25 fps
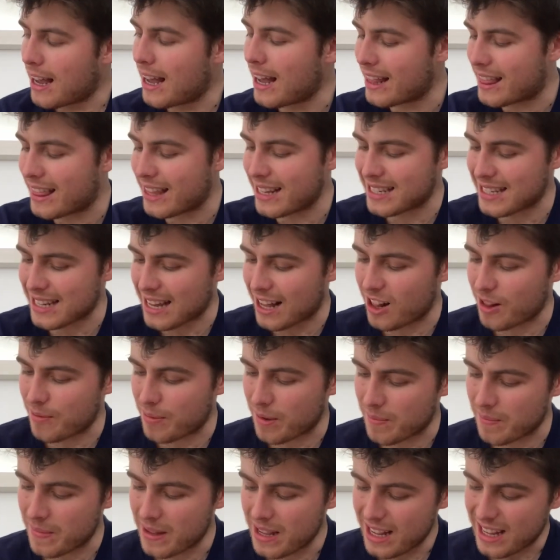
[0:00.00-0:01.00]
this
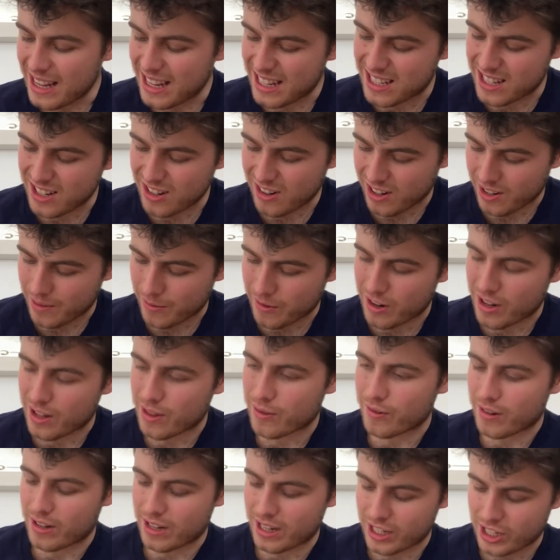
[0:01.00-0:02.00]
album is not
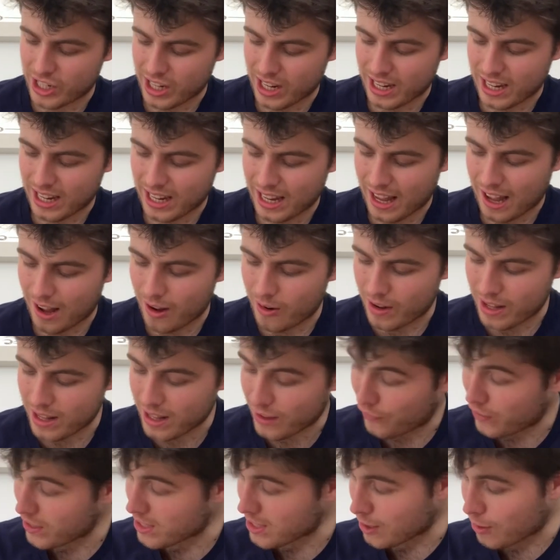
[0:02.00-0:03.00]
worth really checking out. In the
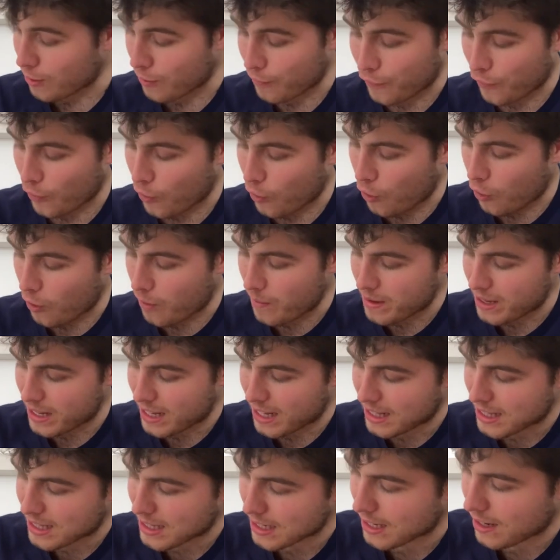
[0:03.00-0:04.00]
physical form,
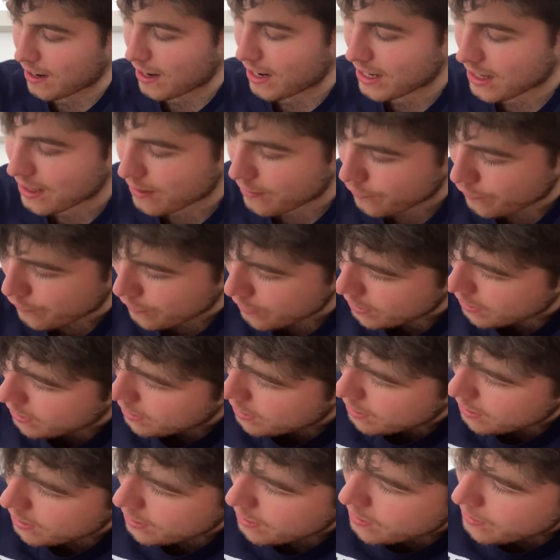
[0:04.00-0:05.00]
it's kind of
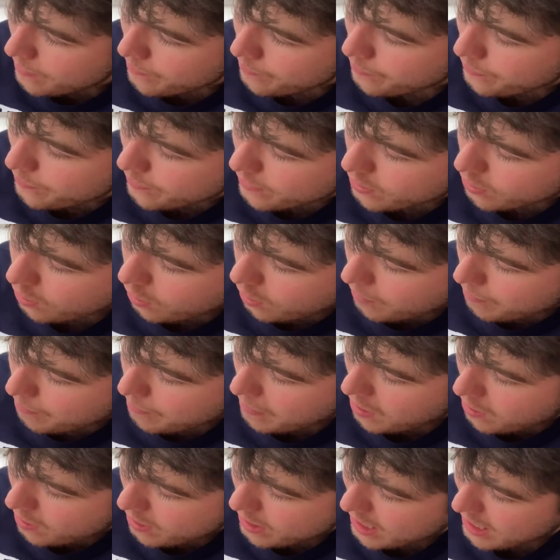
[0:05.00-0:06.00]
got a
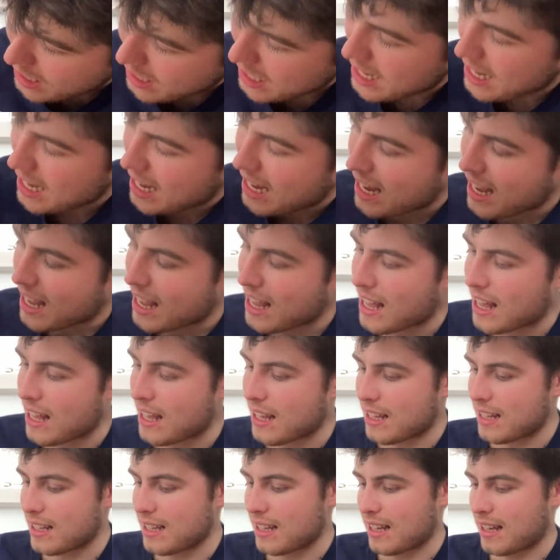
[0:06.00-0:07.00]
marking
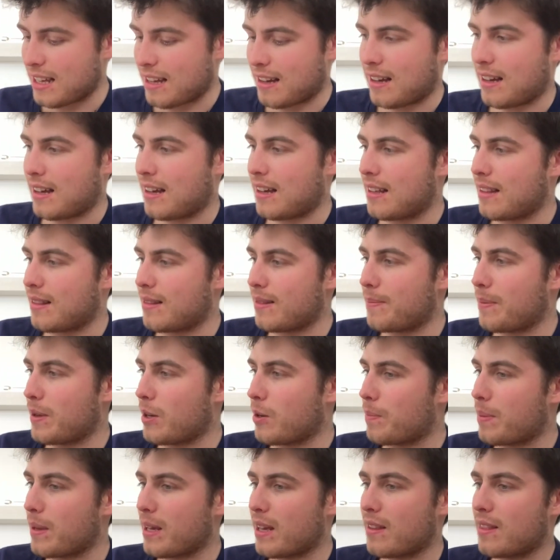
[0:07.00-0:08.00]
here, uh, a
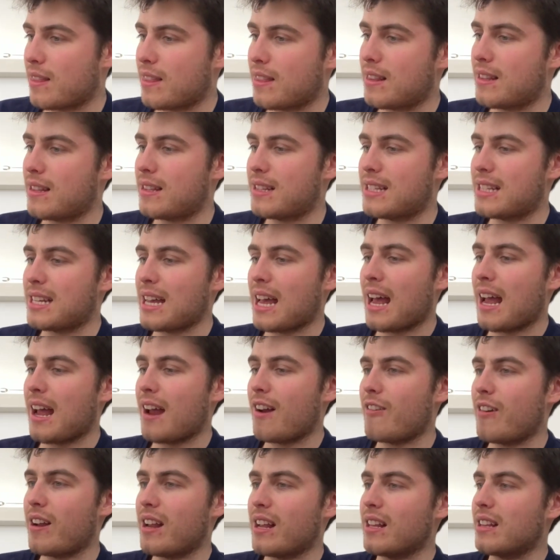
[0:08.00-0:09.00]
little bit of
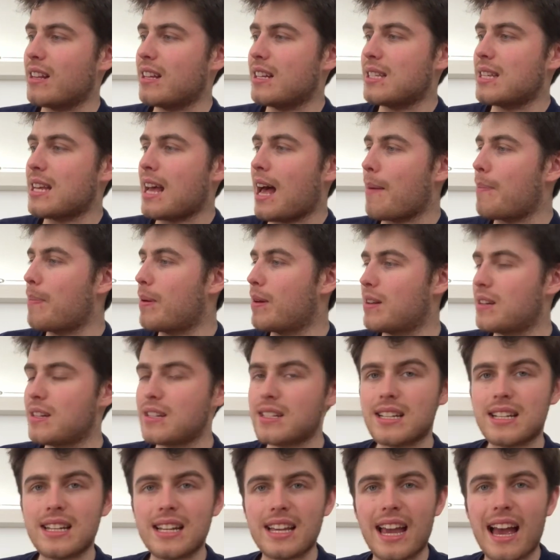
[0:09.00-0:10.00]
tearing that's
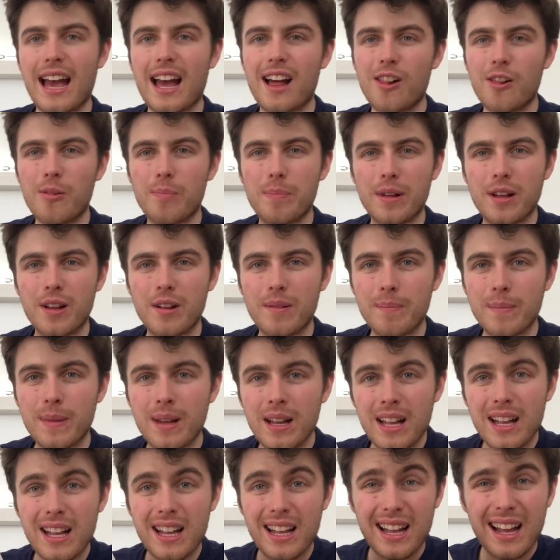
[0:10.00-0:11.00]
happened in the album
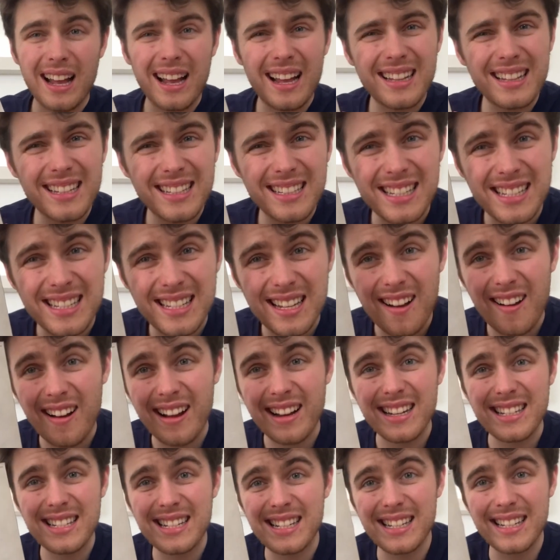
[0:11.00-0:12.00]
and the
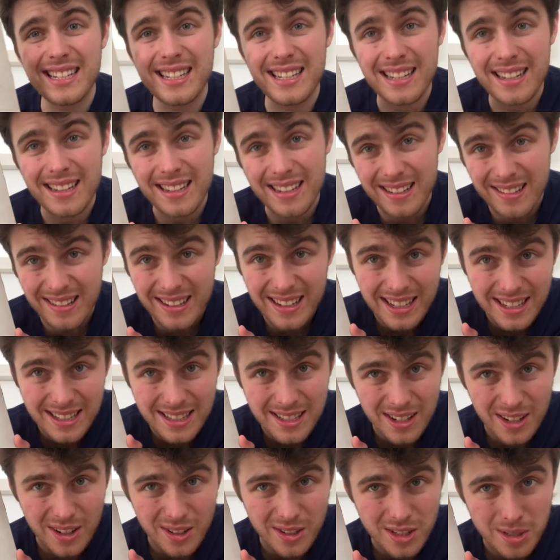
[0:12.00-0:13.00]
designers of the leads
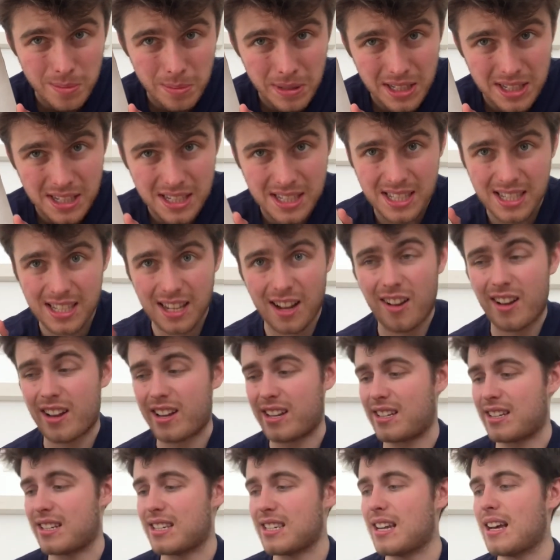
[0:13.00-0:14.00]
a lot to be
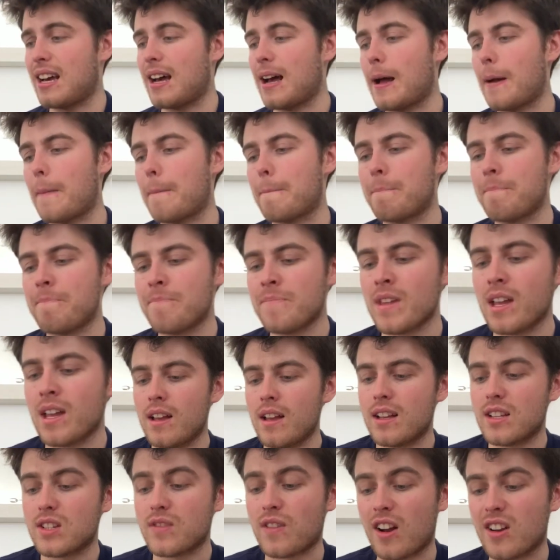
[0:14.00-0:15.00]
desired. Um,
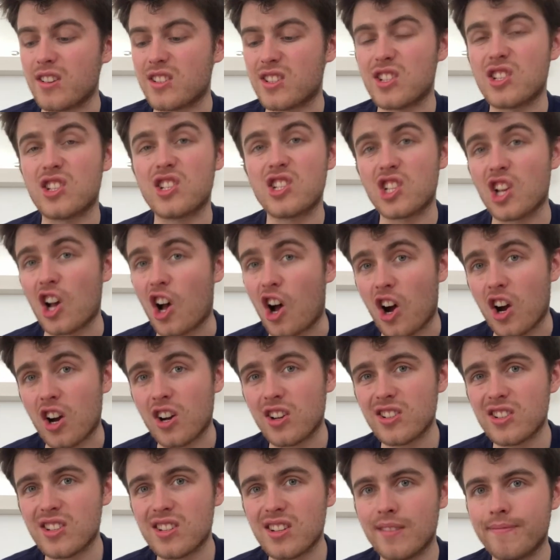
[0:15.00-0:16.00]
as far as the
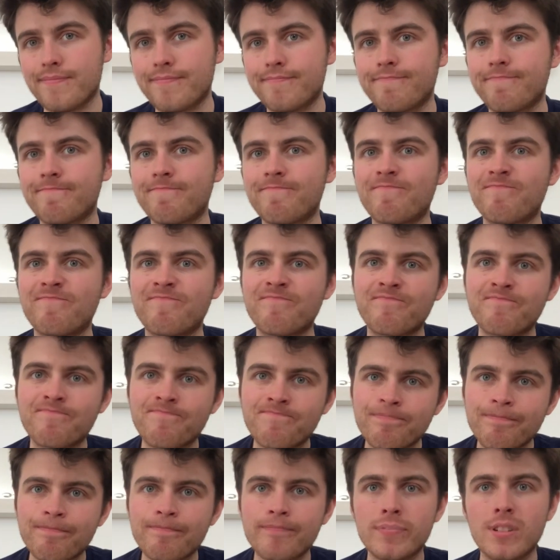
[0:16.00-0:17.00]
songs,
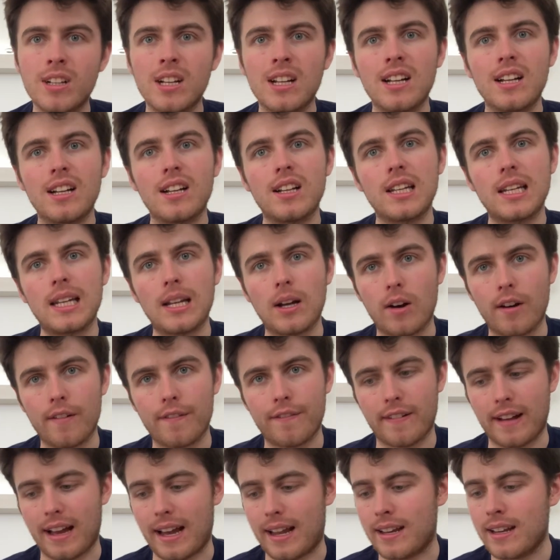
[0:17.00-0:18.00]
not a
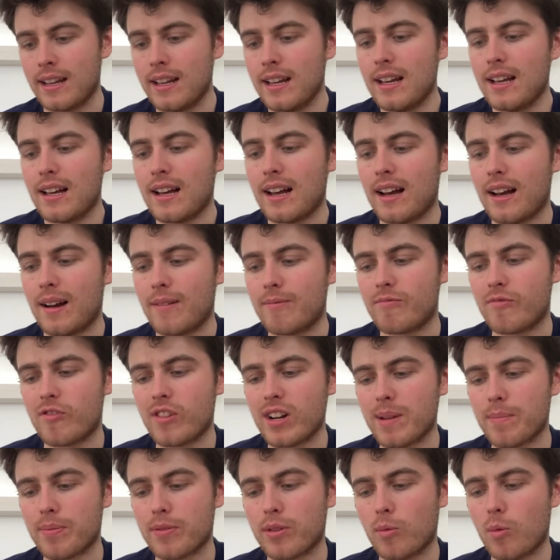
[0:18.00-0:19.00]
fan. Um,
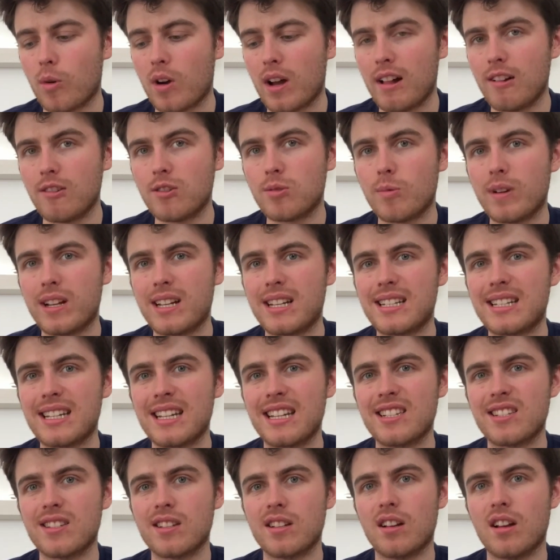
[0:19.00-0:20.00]
Reap the Wild Wind
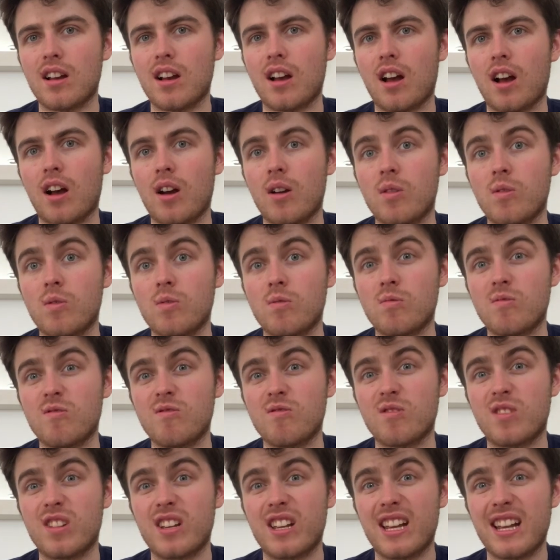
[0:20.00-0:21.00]
is
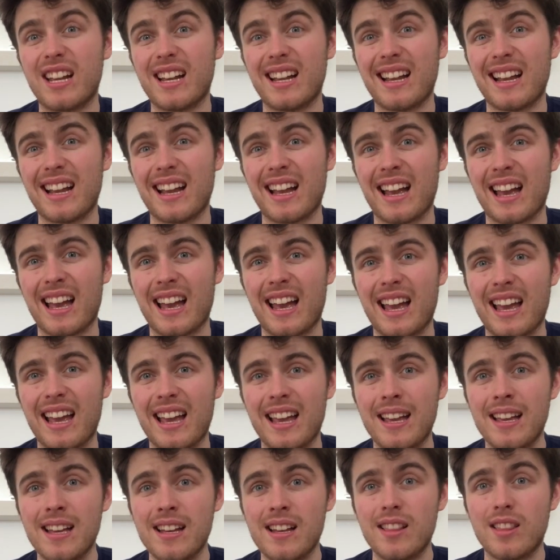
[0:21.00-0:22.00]

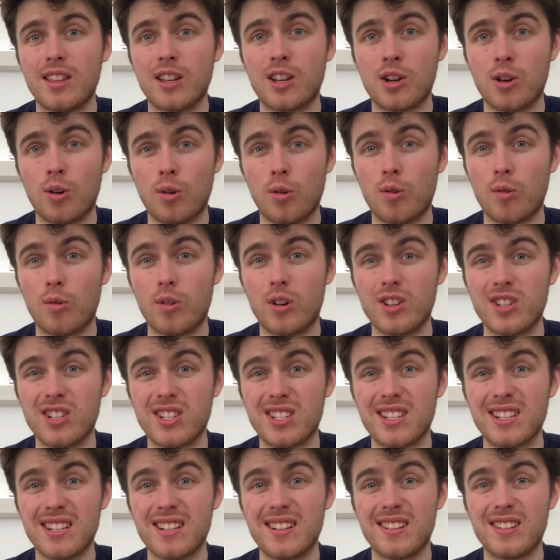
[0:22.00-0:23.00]
okay. The
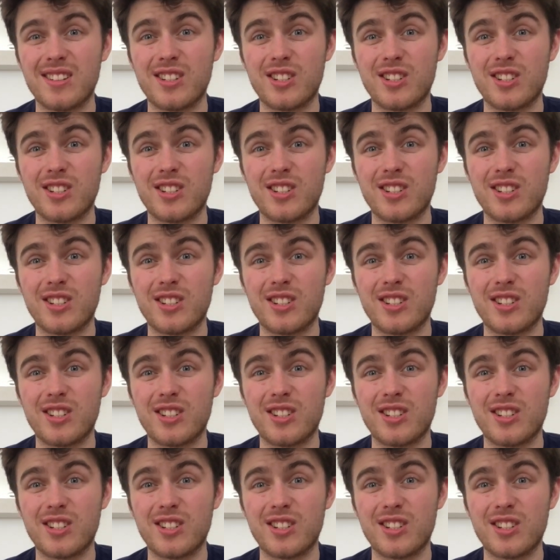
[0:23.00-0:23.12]
chorus